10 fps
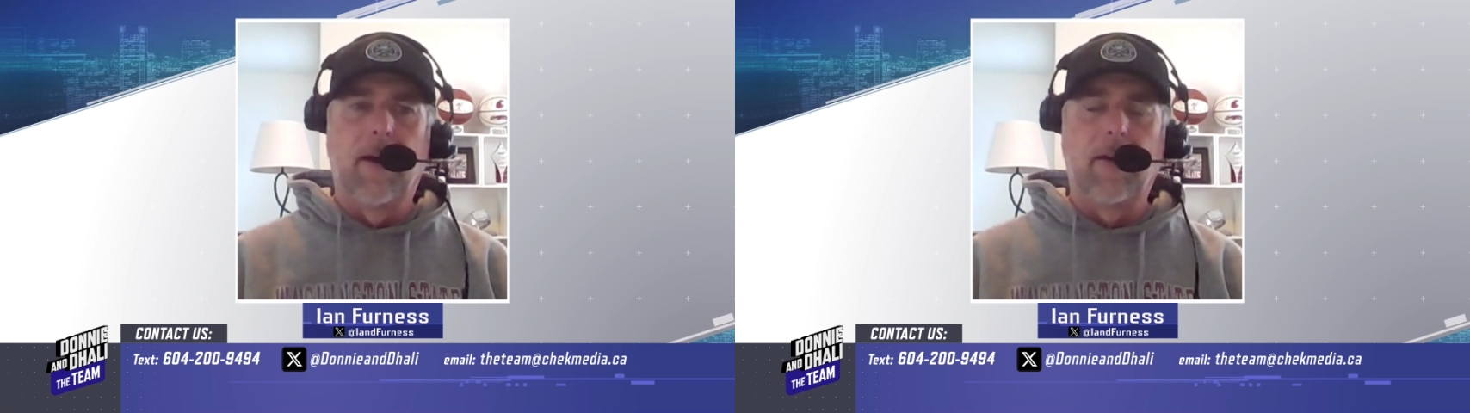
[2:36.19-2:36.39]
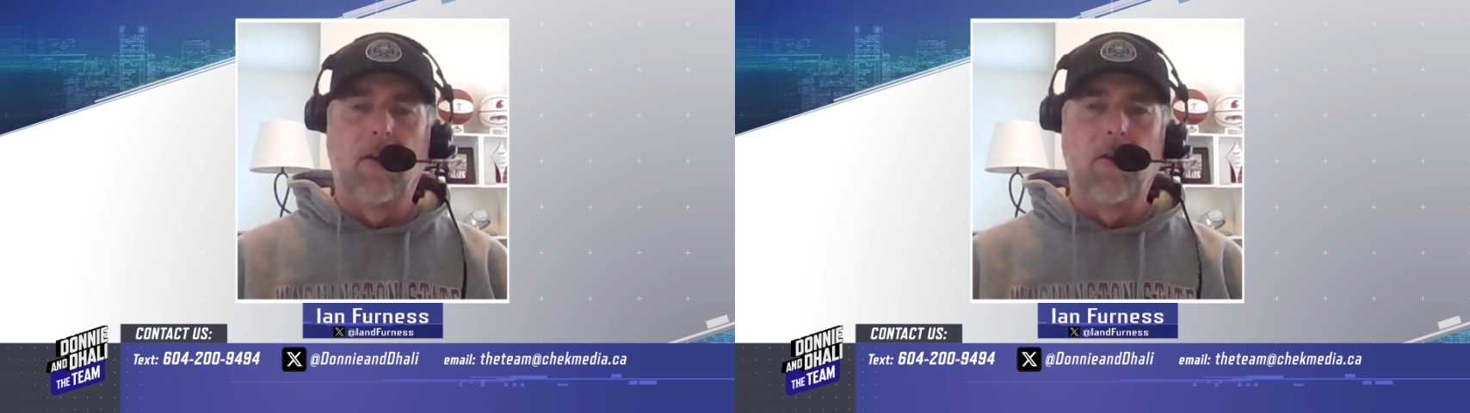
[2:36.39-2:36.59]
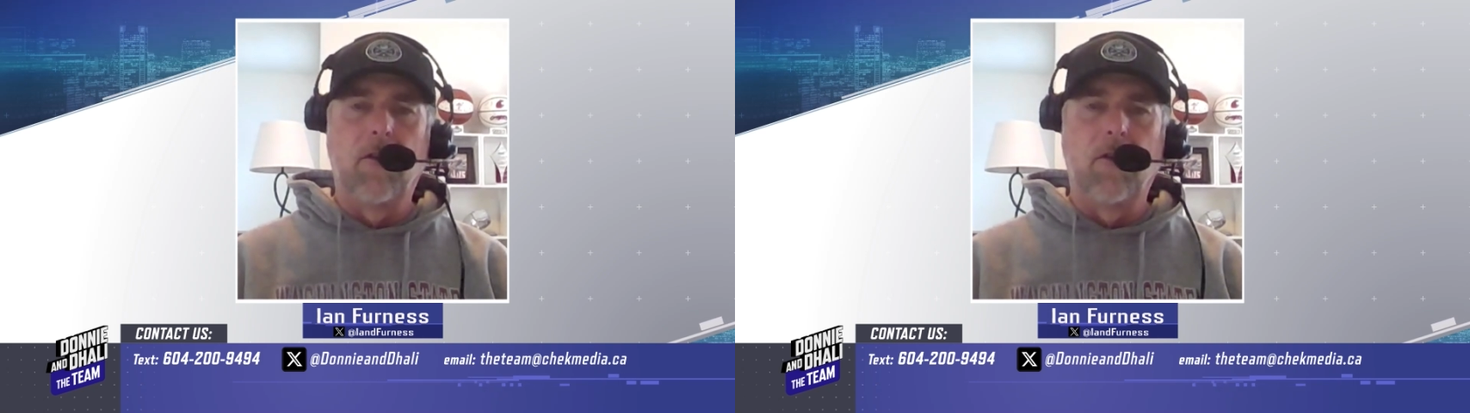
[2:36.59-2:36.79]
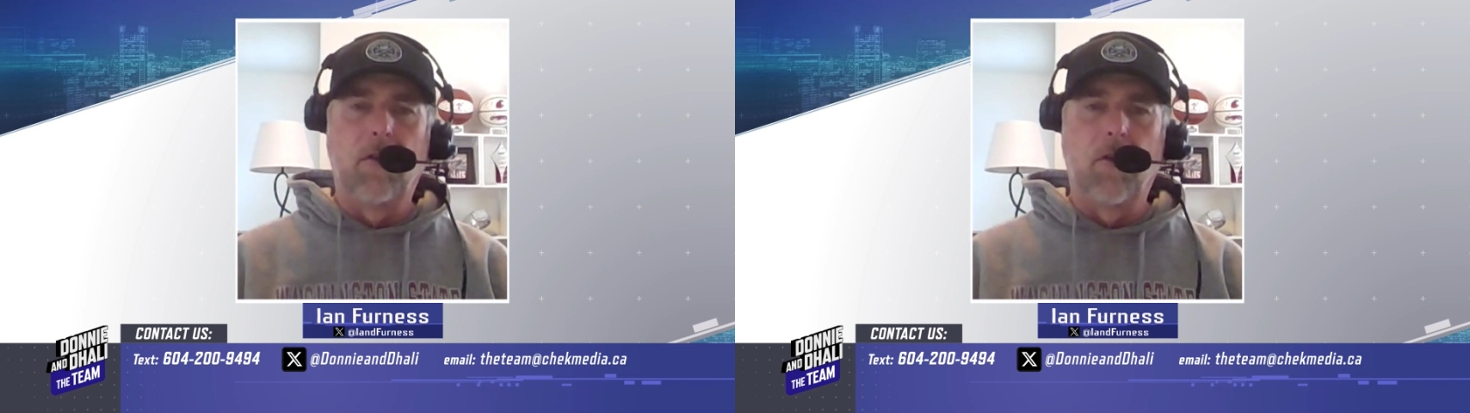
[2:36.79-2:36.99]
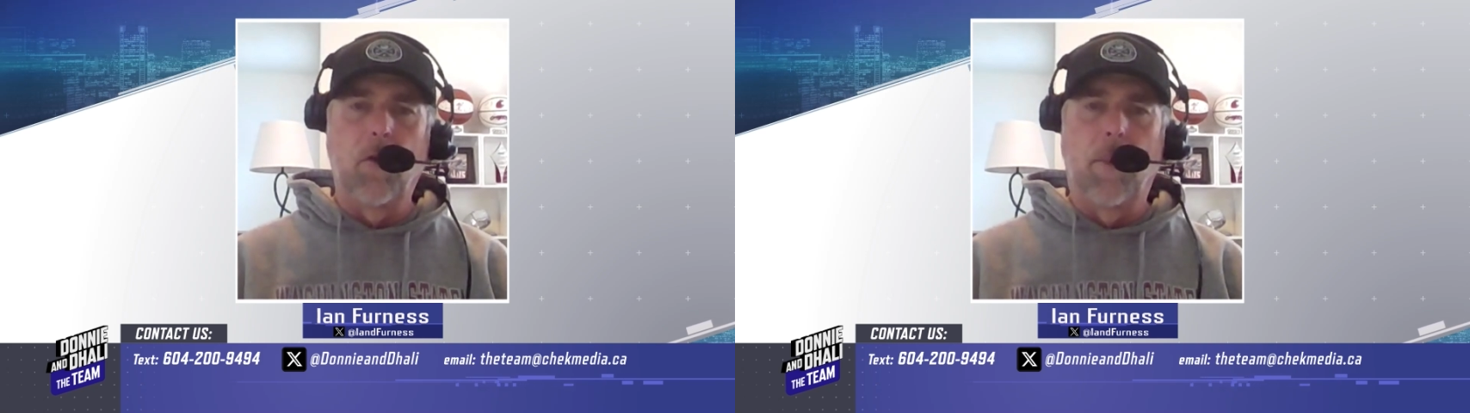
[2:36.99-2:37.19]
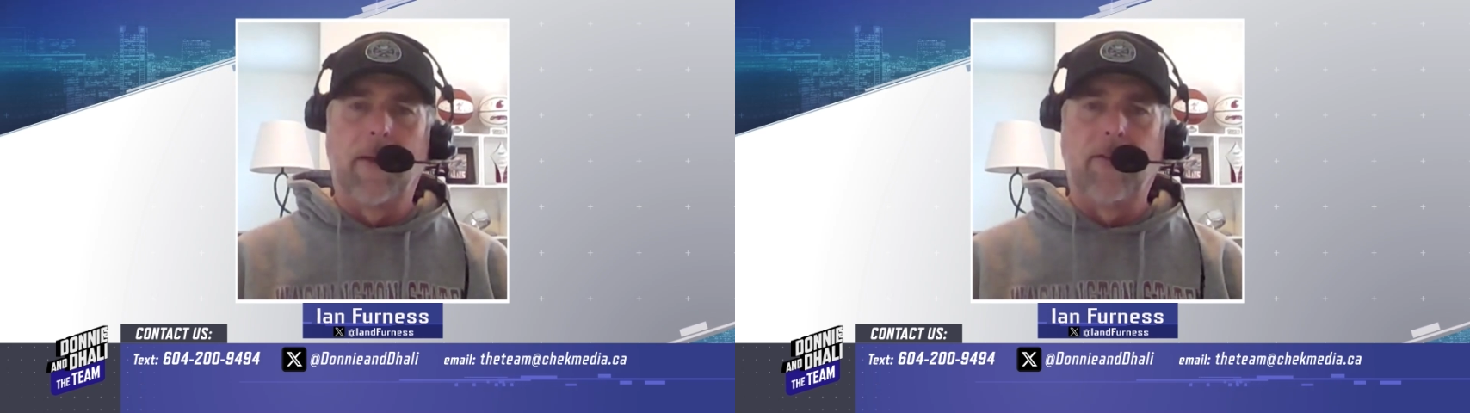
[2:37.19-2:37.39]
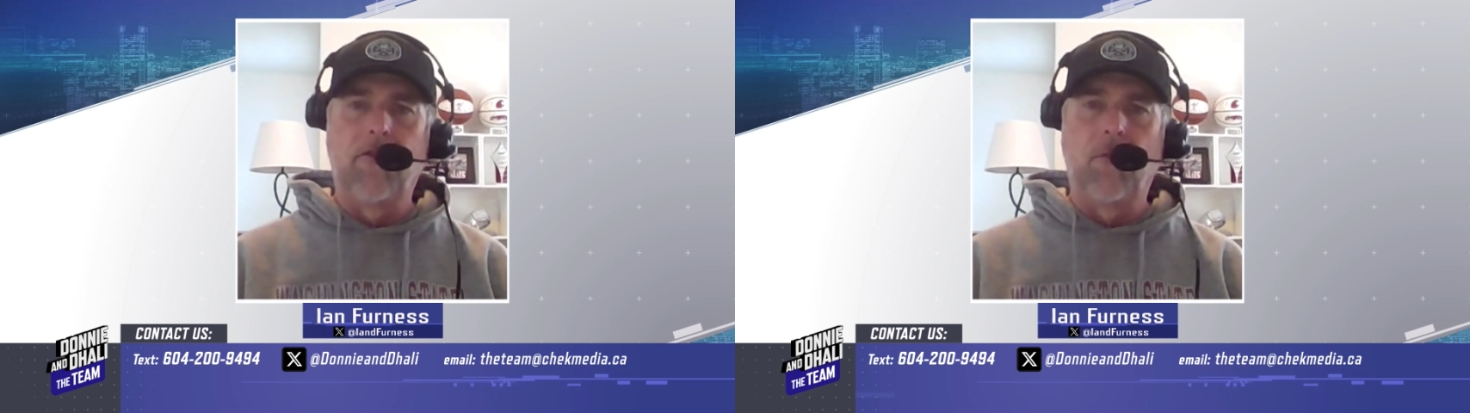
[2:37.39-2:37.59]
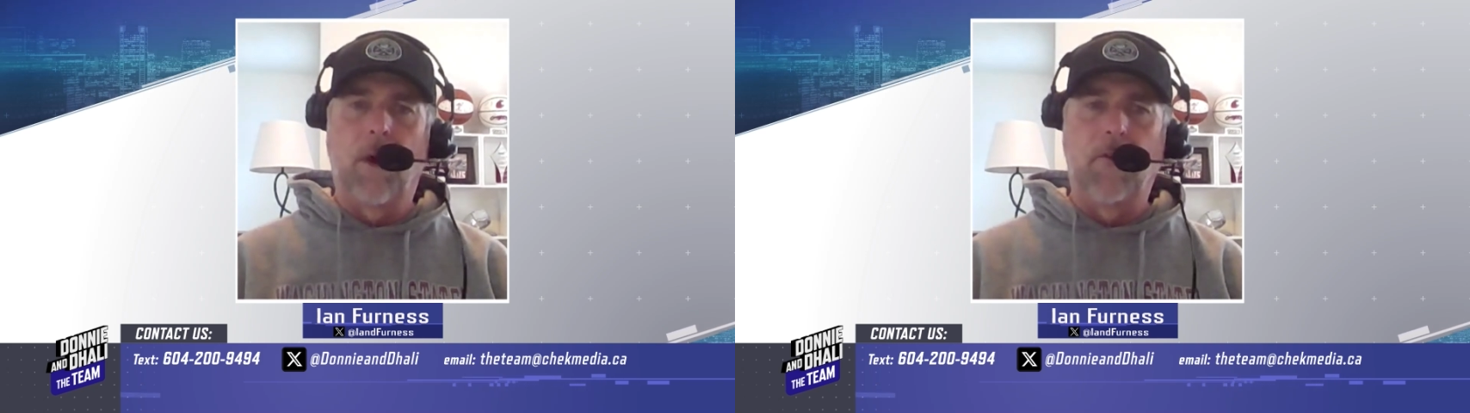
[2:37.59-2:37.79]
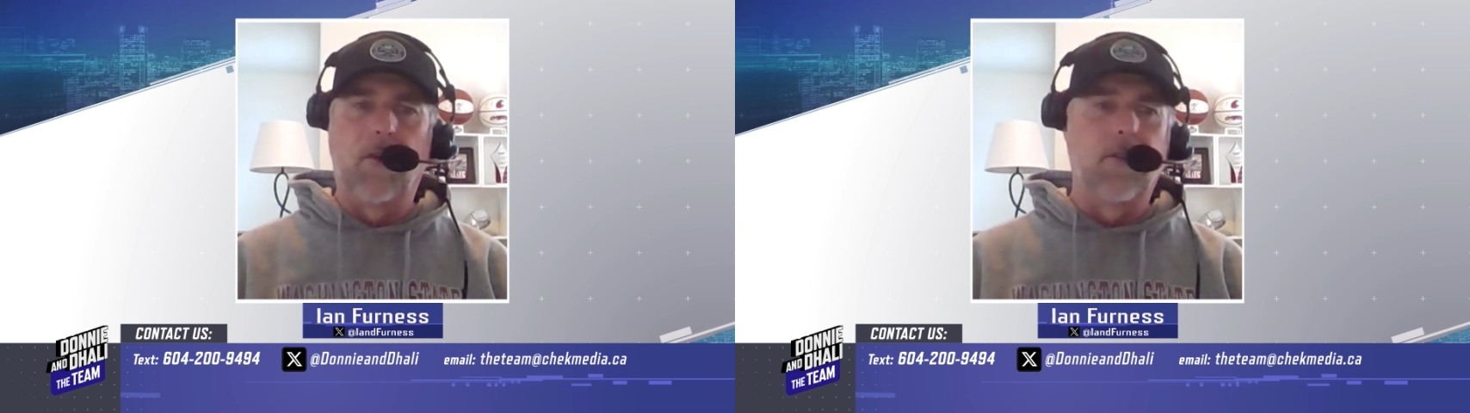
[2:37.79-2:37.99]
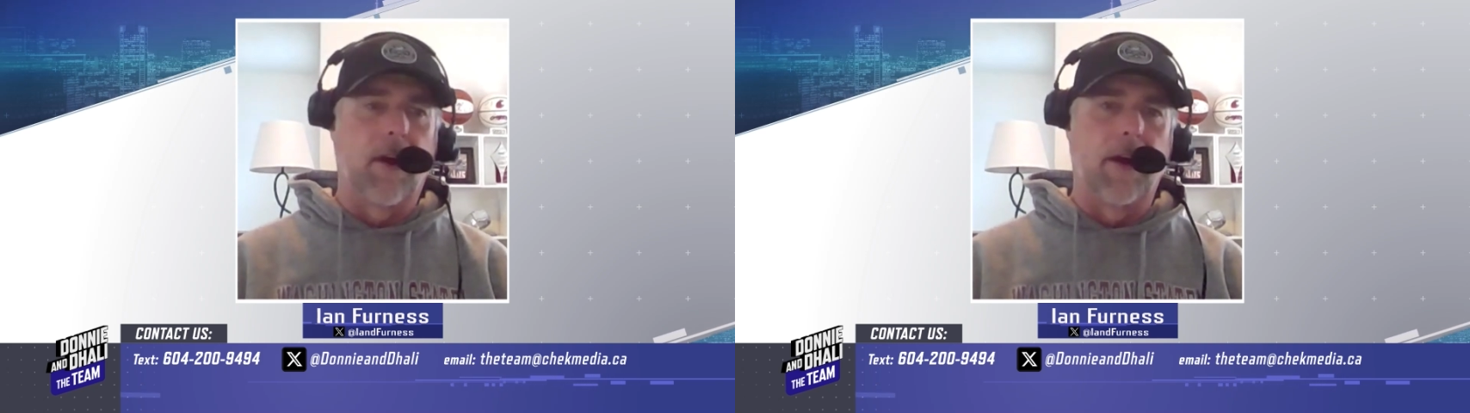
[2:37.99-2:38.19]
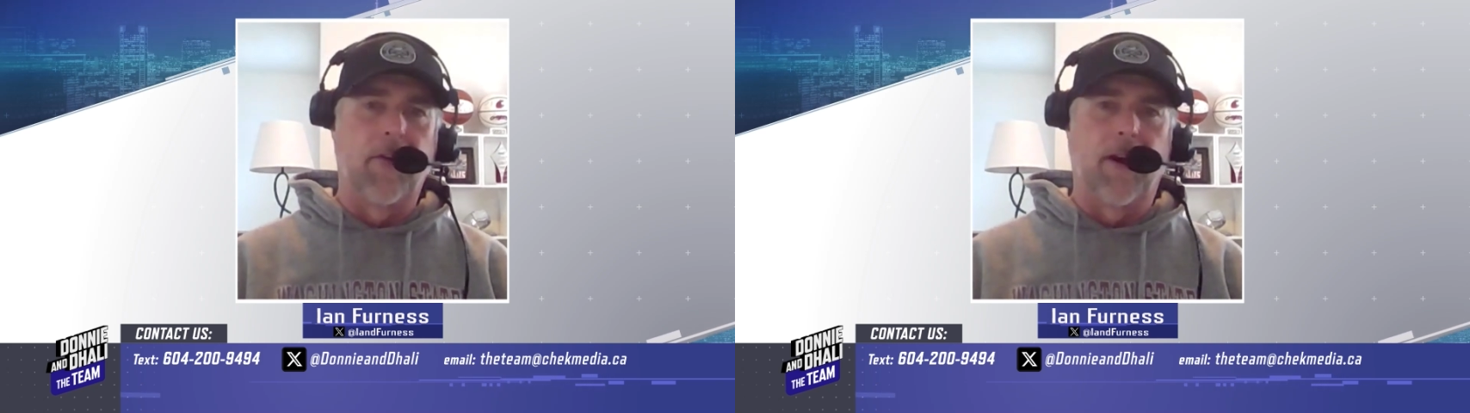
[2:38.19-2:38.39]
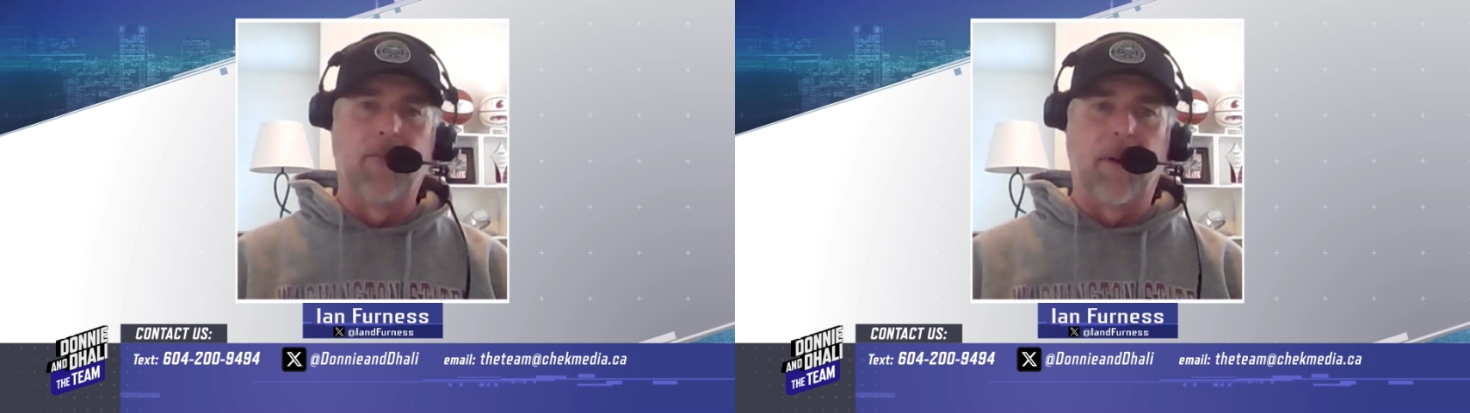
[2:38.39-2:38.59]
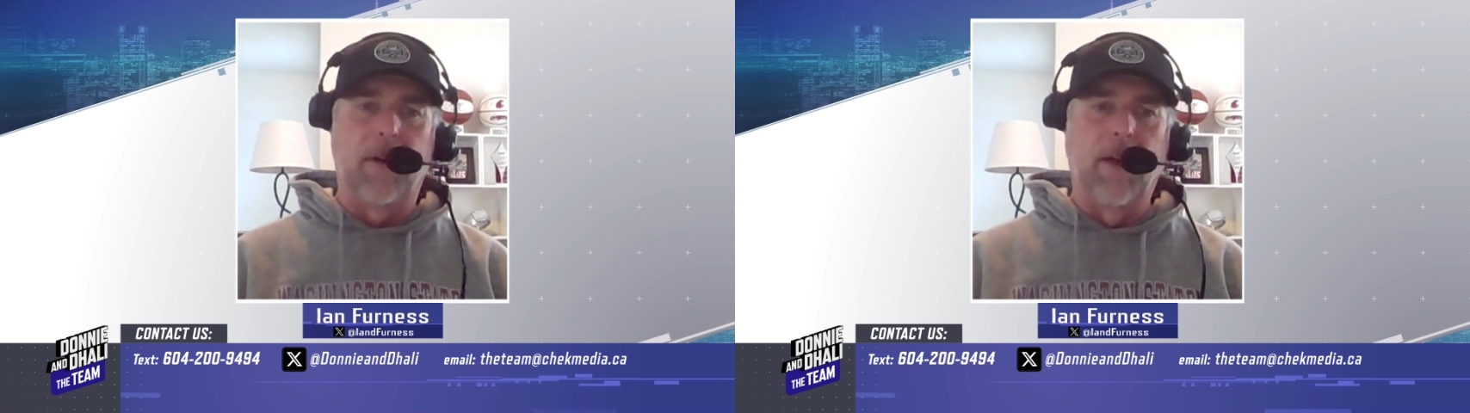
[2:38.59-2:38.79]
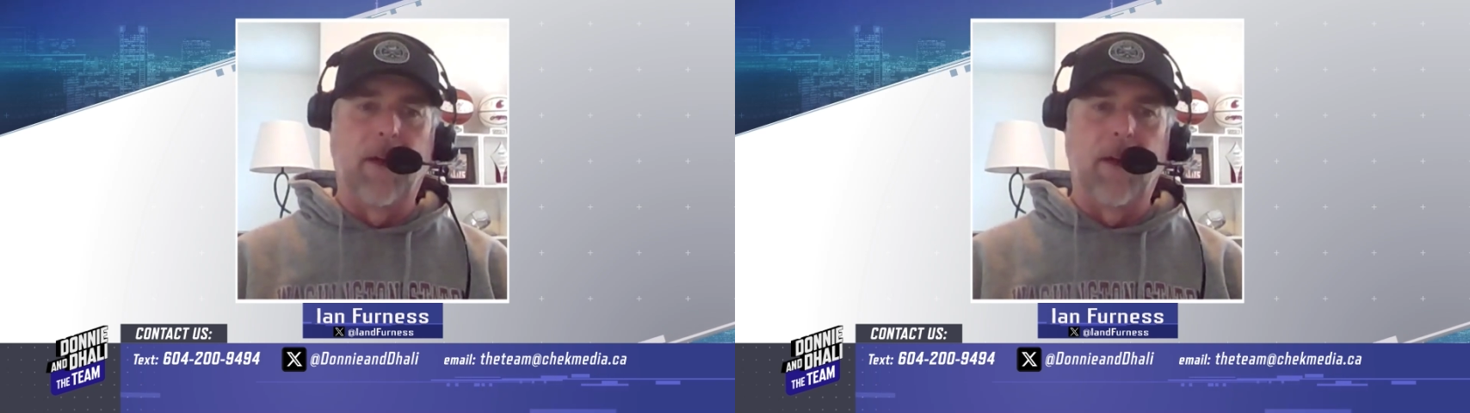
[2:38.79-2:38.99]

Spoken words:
You go to a bad situation as a high draft pick.